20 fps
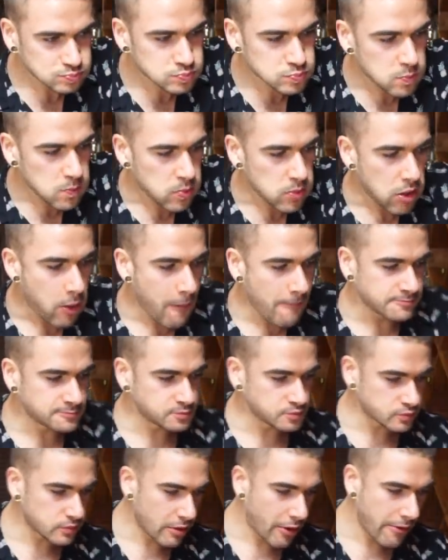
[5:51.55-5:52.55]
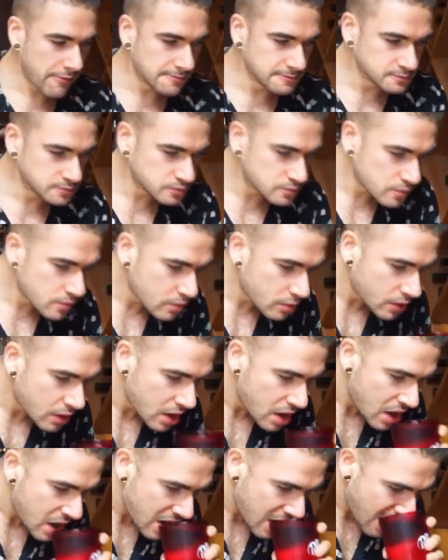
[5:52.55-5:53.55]
But I will say for pancakes, these were
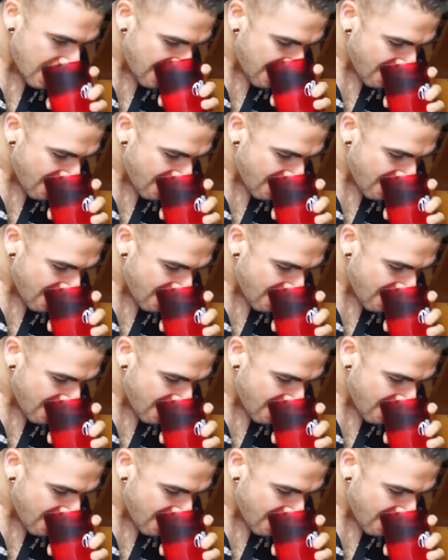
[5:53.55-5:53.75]
very good